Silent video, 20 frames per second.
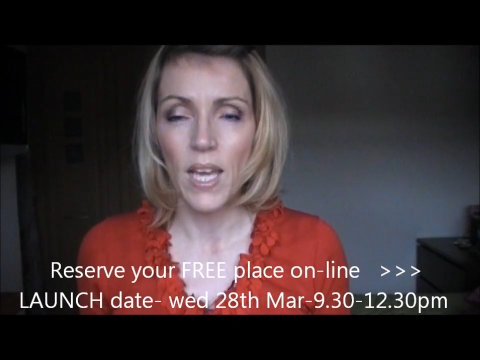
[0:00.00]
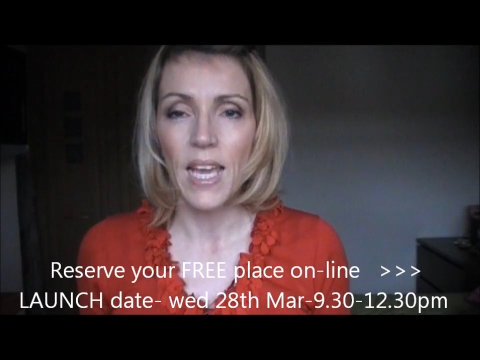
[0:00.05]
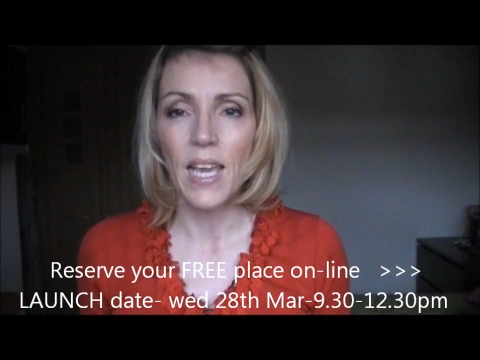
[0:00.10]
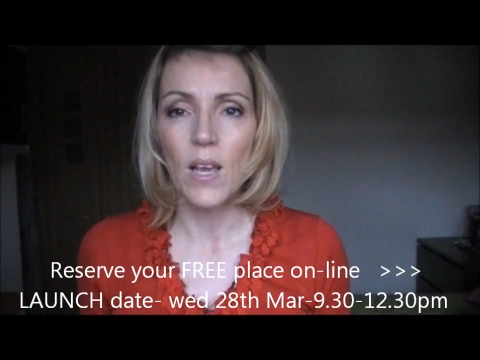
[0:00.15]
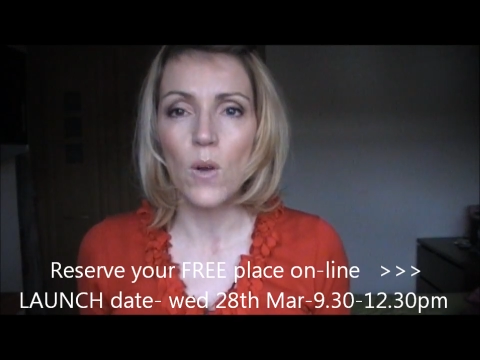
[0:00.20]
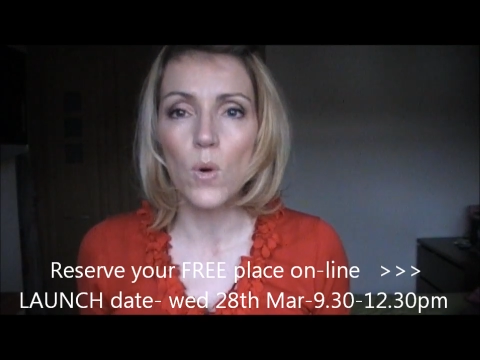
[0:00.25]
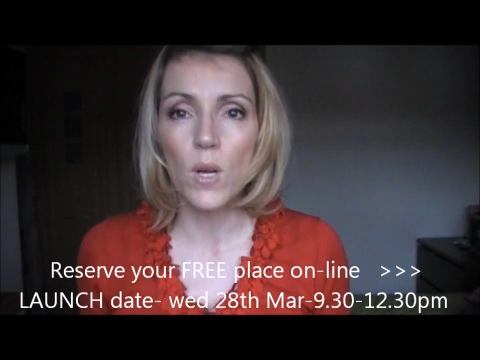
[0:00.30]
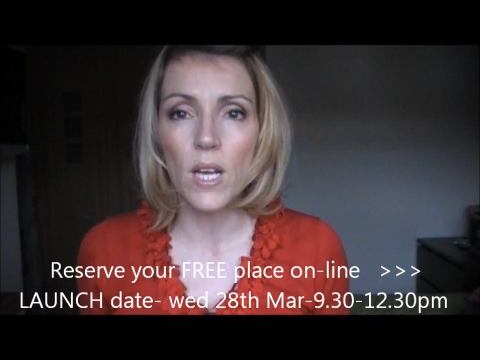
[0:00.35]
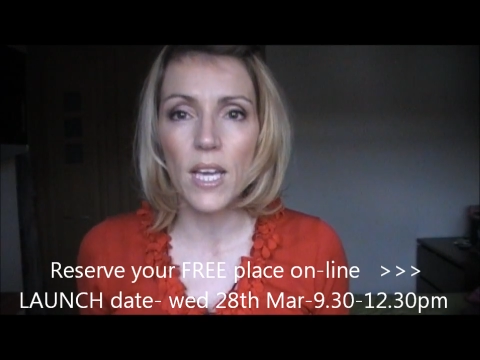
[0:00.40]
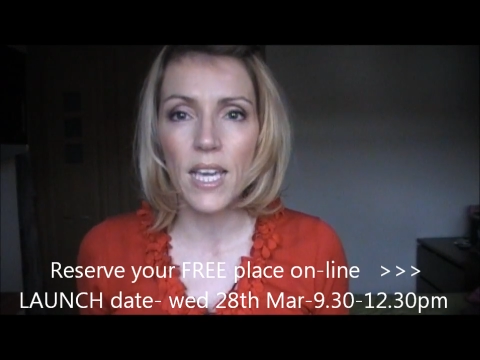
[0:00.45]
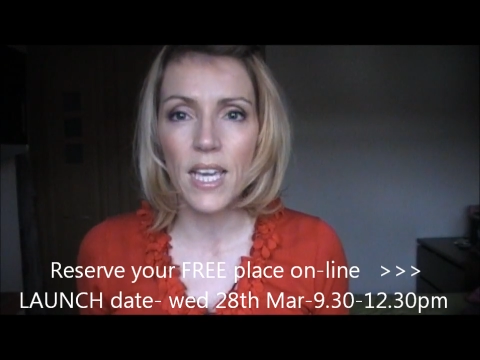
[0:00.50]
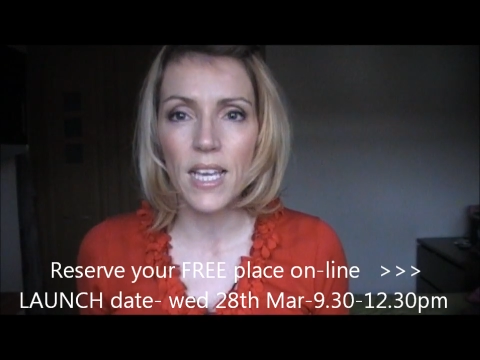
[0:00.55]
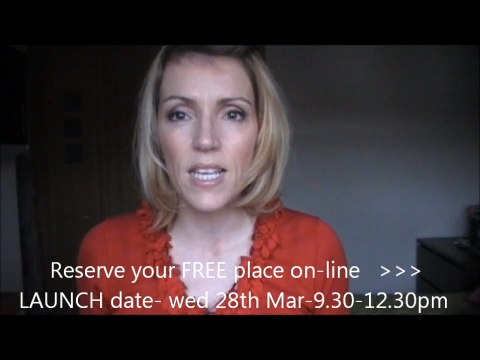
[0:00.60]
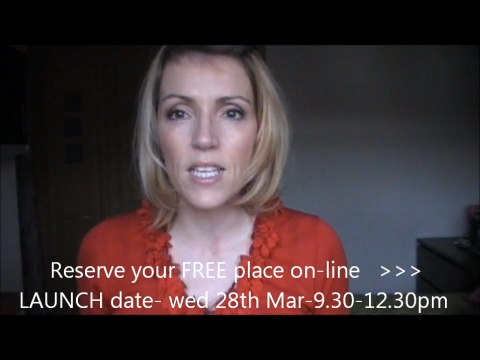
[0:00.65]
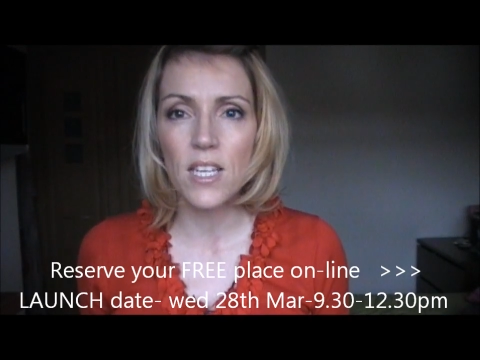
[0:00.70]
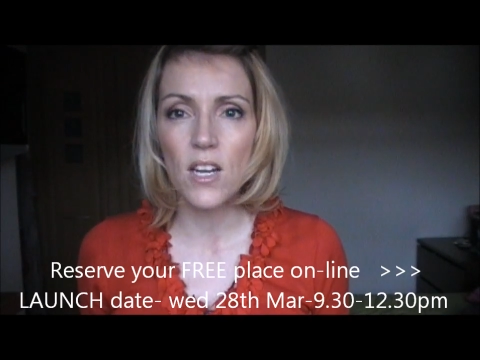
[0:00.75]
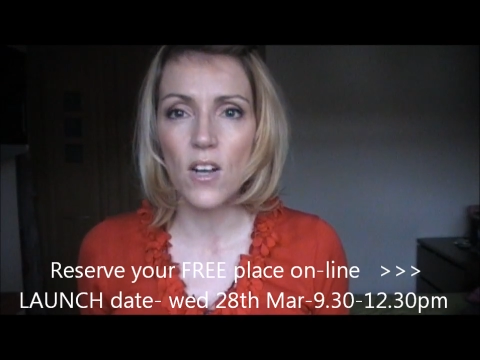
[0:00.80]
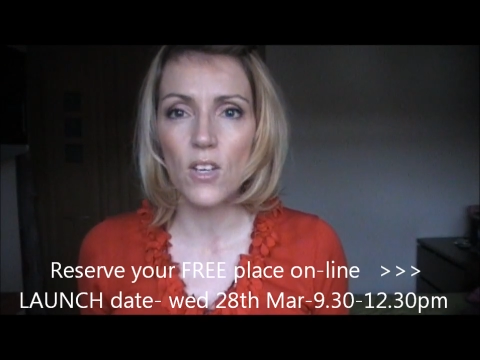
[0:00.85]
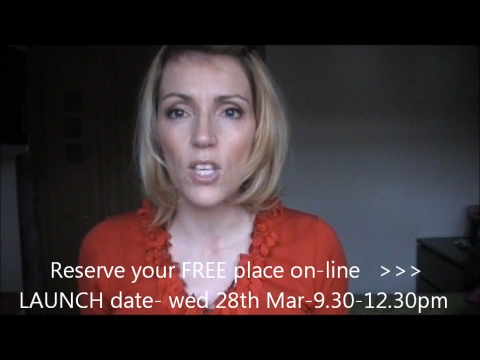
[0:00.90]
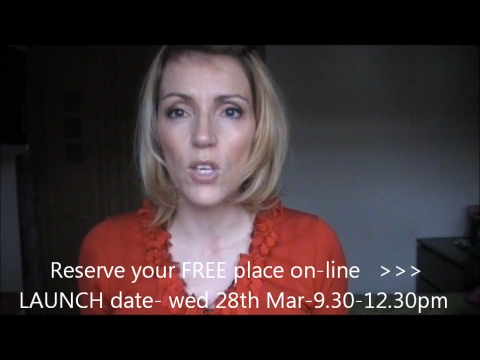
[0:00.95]
It will
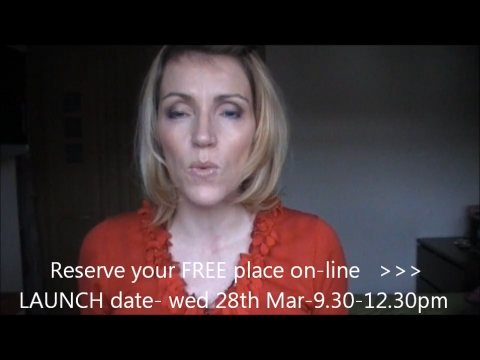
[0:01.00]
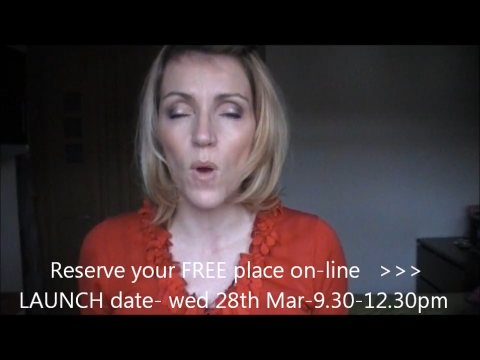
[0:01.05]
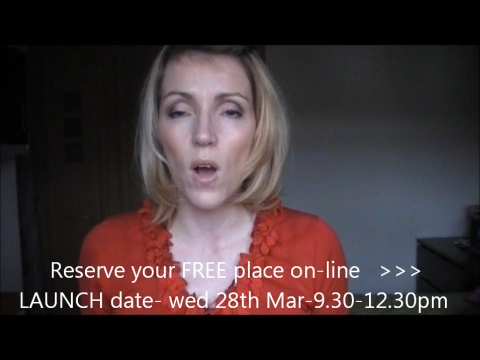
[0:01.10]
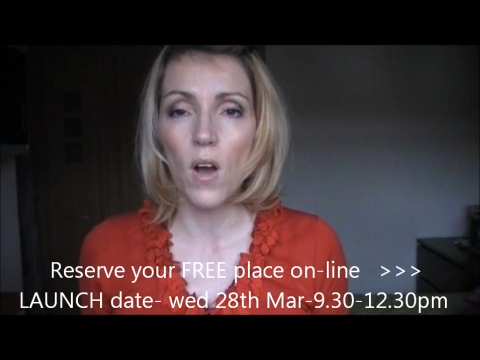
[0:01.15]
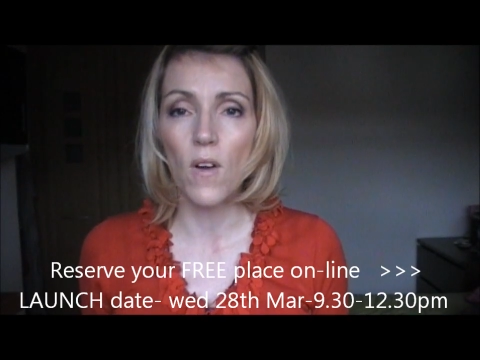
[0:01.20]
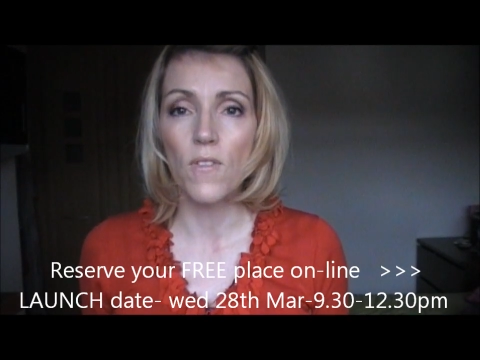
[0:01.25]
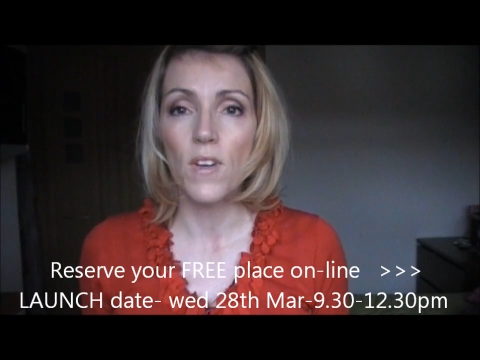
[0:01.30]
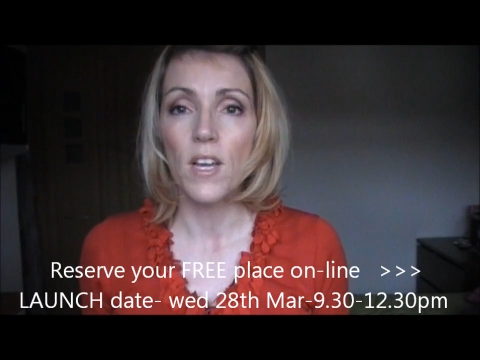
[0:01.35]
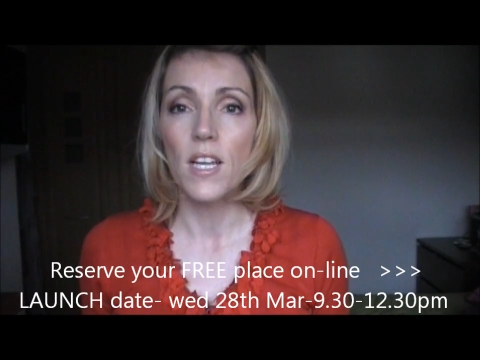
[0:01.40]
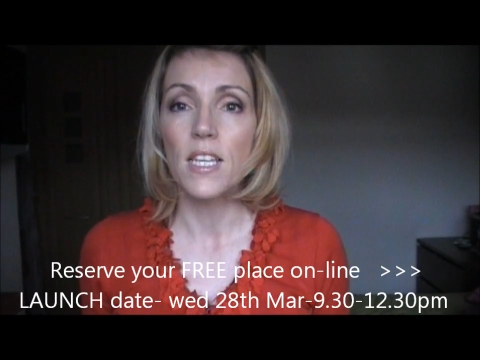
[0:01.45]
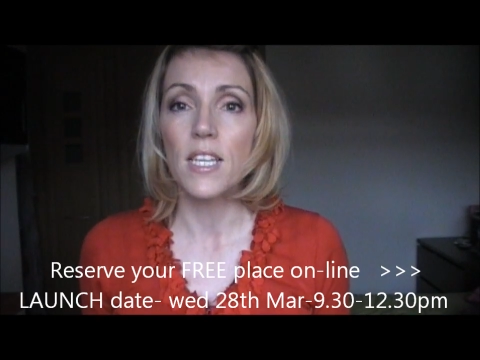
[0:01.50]
kickstart you off